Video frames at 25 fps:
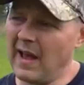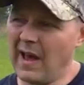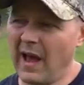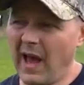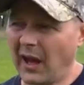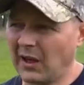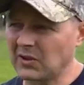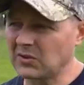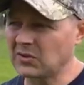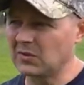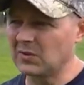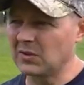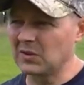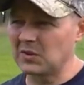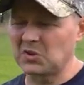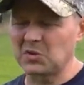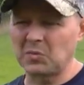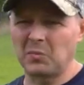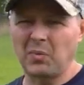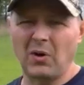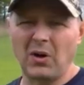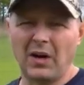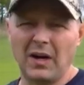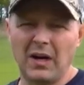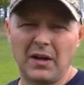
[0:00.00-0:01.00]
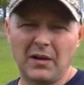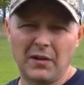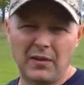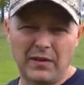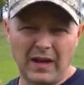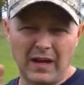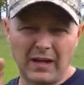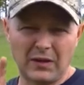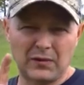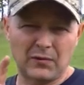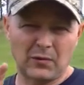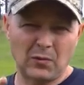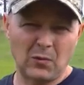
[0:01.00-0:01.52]
Excellent spot.
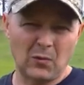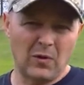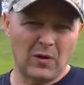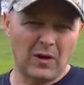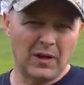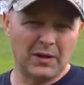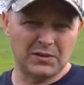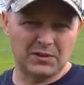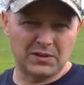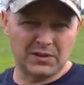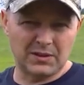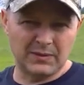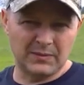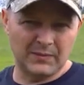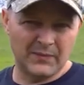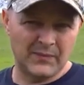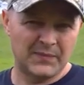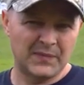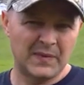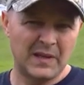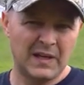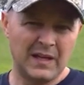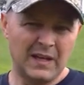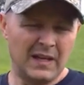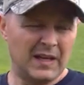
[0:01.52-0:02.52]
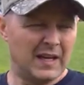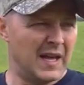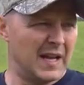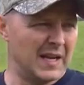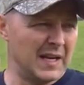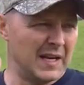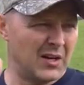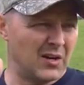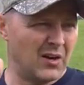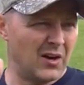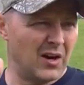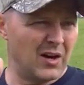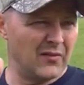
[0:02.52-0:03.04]
Thanks for watching.
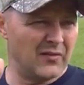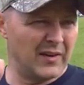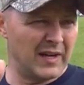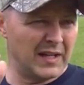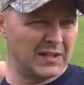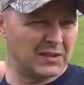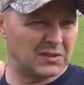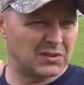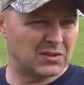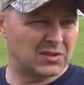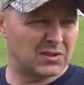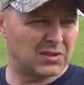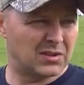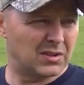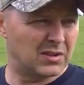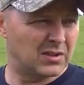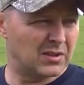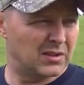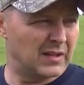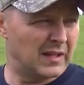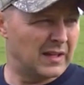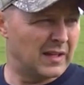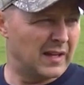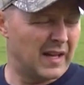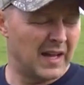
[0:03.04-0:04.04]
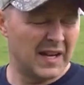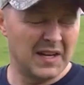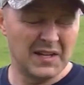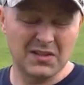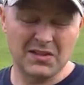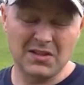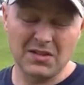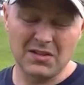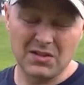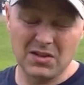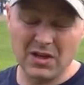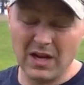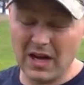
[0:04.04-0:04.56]
Any comments, any
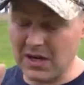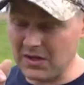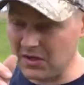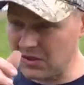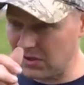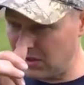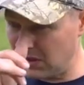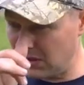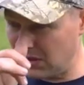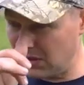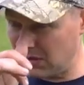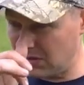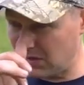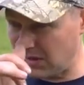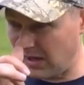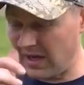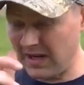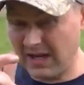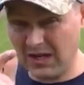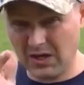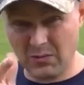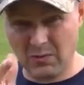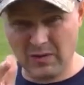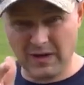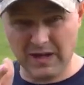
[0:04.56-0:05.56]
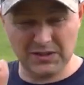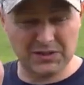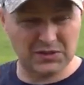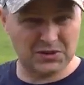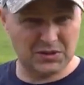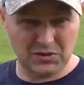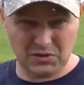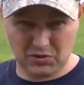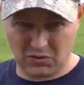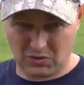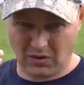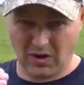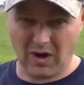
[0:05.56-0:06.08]
suggestions, any
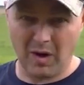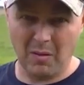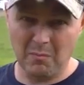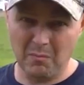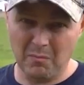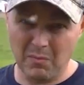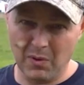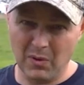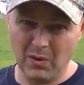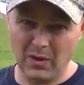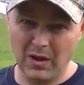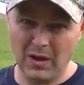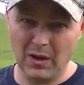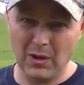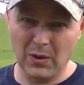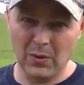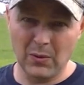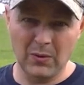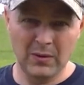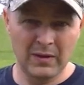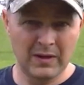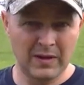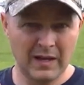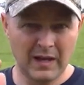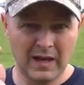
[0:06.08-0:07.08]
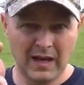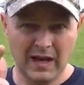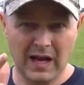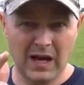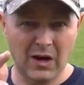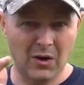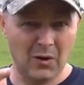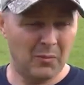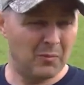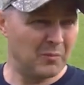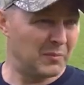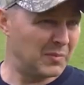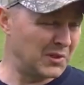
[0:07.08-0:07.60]
questions, drop them below.
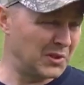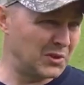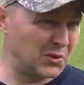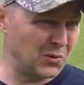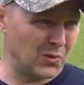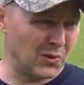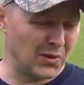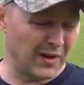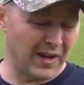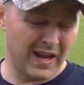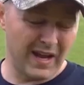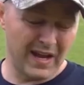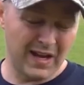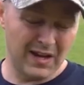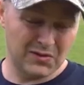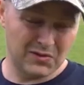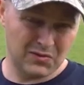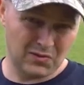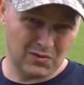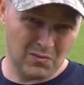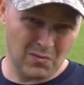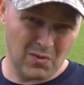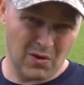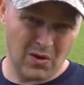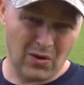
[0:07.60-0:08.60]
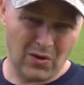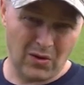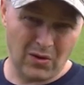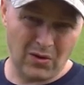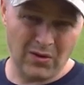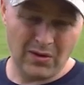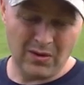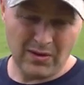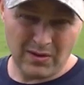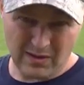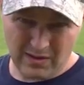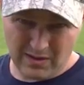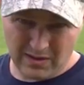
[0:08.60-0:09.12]
I'll be sure to answer them all.
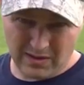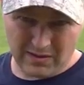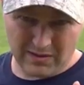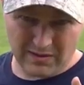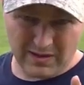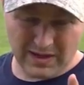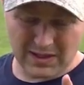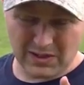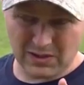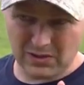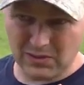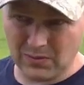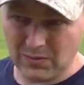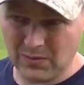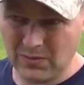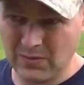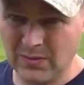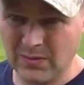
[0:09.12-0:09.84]
Thank you.